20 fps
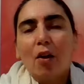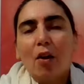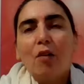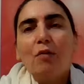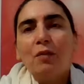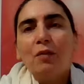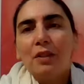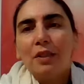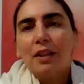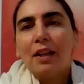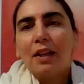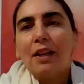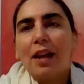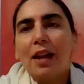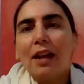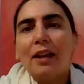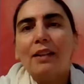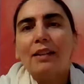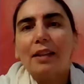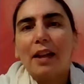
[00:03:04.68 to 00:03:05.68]
often
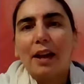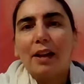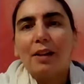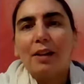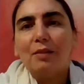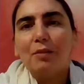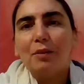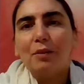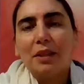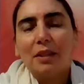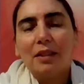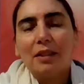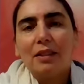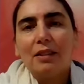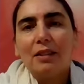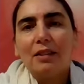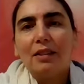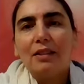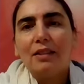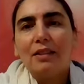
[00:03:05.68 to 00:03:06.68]
connect that with
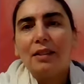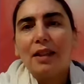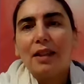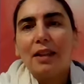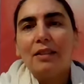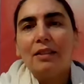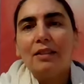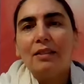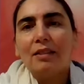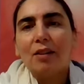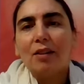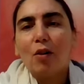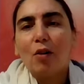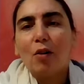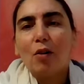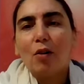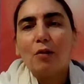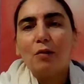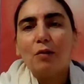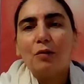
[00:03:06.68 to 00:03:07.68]
the sense
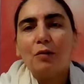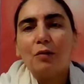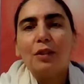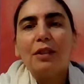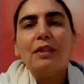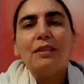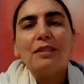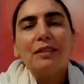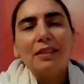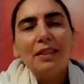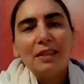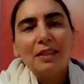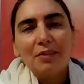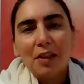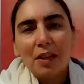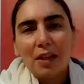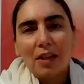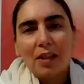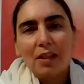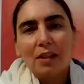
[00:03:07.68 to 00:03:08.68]
of
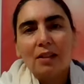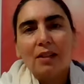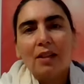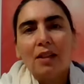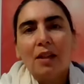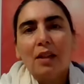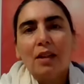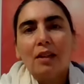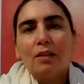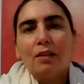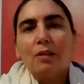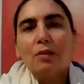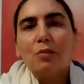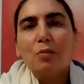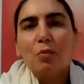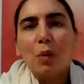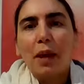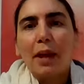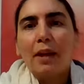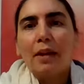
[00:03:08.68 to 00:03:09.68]
receiving the
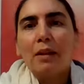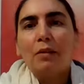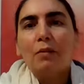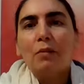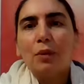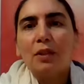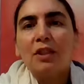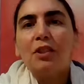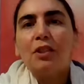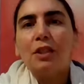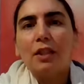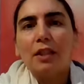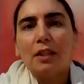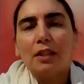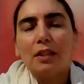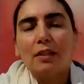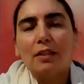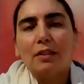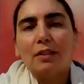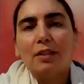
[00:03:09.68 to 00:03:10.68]

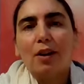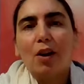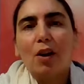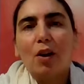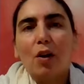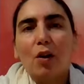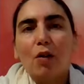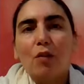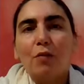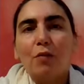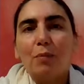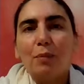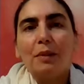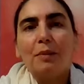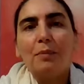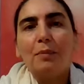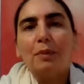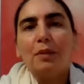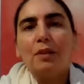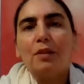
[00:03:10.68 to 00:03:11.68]
well-wishing of
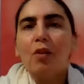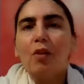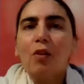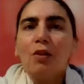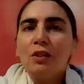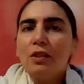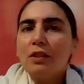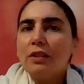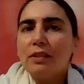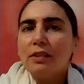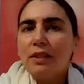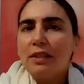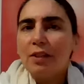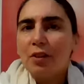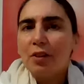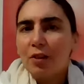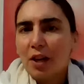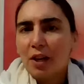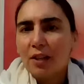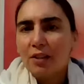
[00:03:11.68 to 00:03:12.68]
people,
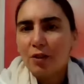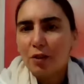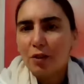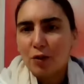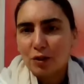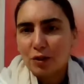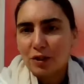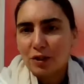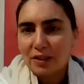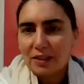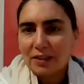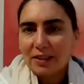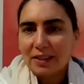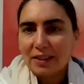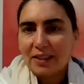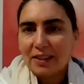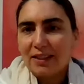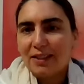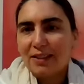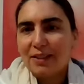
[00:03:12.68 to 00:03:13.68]
consciously or
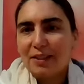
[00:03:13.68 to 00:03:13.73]
unconsciously.